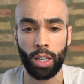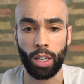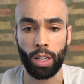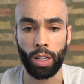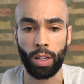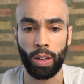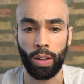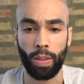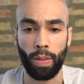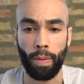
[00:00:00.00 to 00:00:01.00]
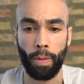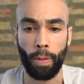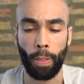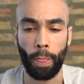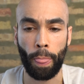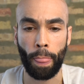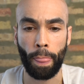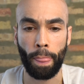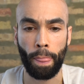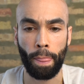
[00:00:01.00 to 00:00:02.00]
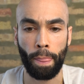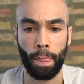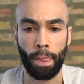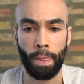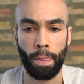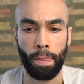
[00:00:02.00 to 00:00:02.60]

(no one is talking)